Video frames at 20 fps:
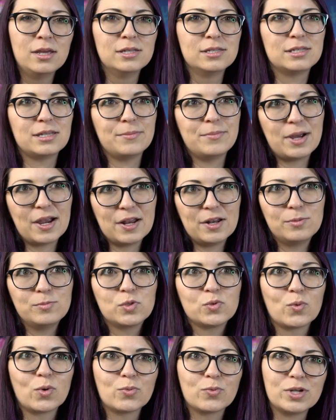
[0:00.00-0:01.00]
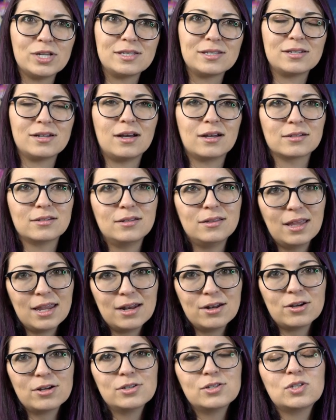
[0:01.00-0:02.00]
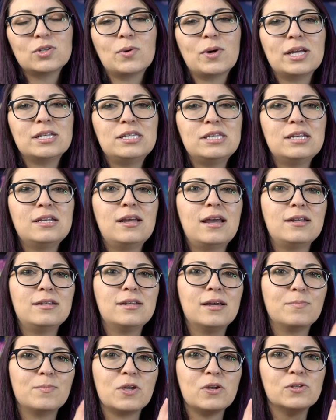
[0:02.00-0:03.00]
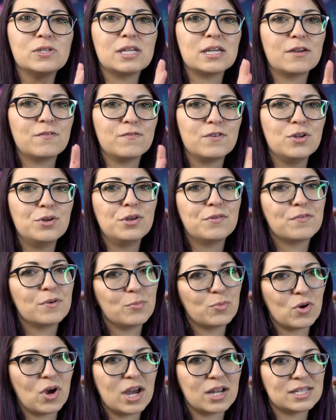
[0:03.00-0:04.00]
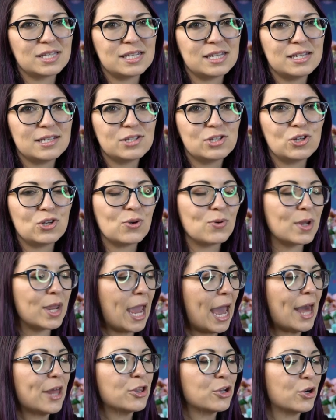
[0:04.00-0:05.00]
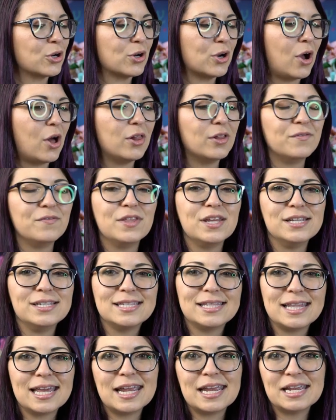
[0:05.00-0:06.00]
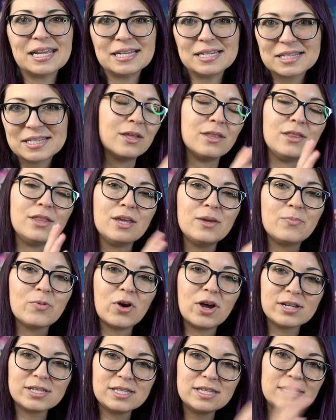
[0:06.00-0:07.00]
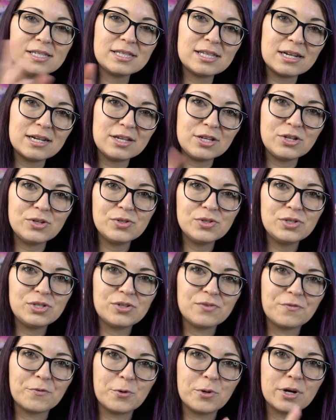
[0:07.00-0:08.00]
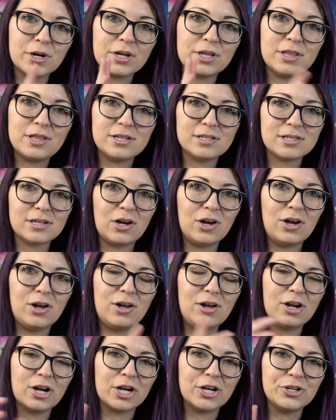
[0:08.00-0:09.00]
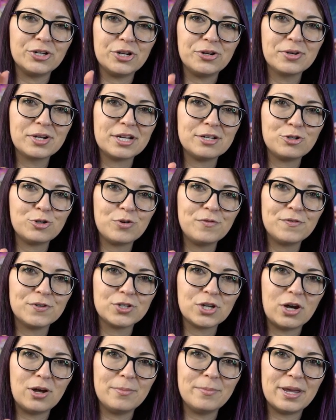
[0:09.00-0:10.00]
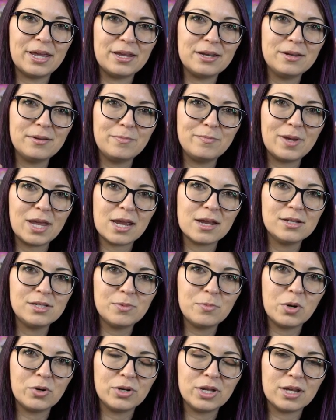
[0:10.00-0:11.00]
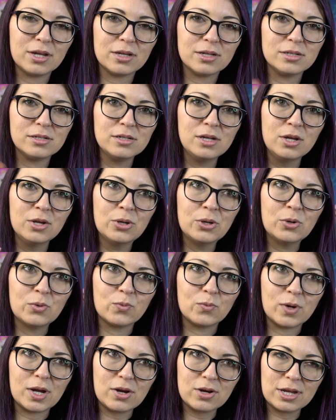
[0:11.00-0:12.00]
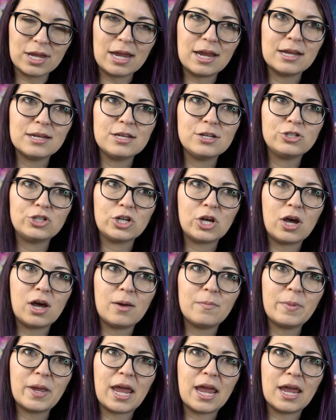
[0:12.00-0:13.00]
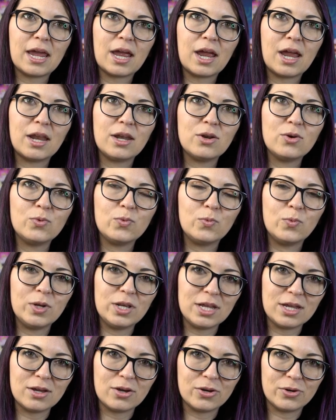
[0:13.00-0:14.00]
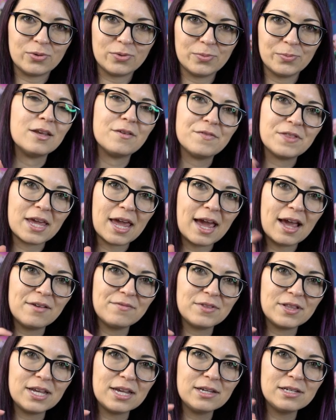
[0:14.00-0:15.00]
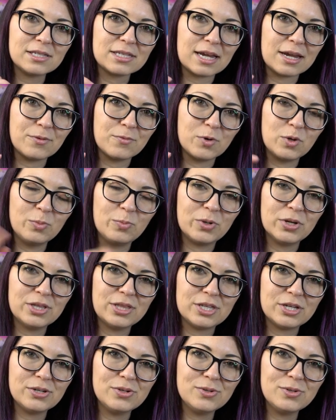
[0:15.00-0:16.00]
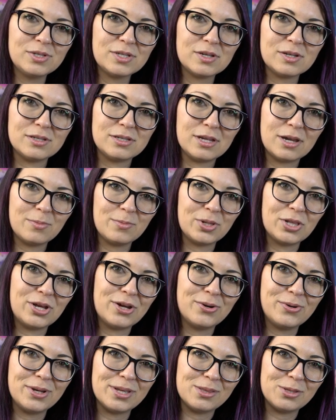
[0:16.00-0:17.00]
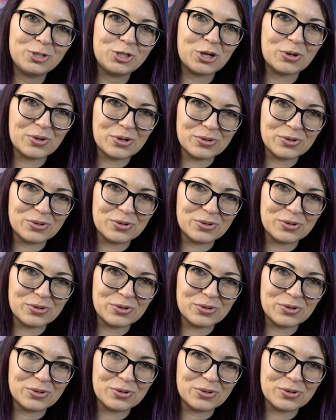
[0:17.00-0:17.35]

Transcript: some items were restocked later, so I did end up using a few different proxies to gather all of these things. The proxies that I used used for this haul are No Country for Tall Men, Pandemonium, Rare Candy Shop, and Winnie Ho. If they have links, I will put those down below in the show